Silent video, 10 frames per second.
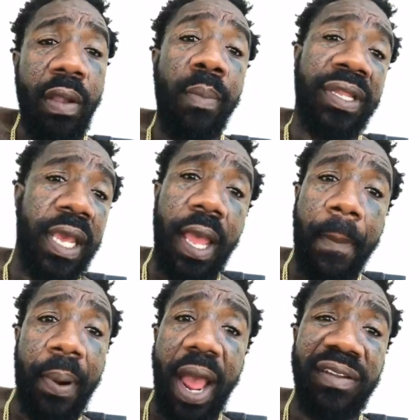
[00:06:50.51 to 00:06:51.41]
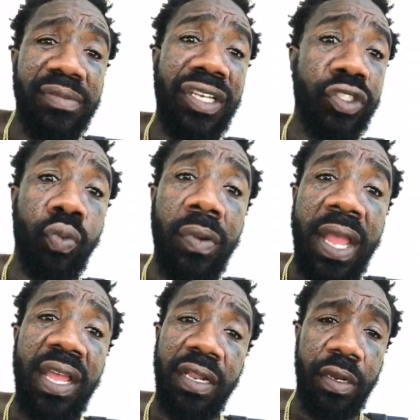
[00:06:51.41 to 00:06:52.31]
But they got problems. It's
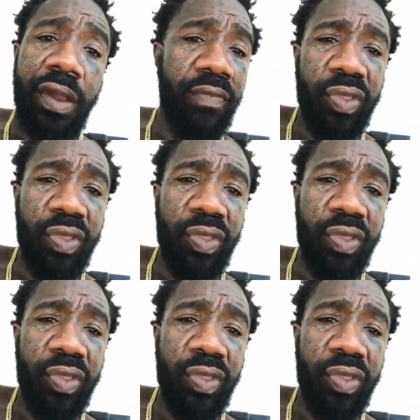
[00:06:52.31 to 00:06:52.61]
regular.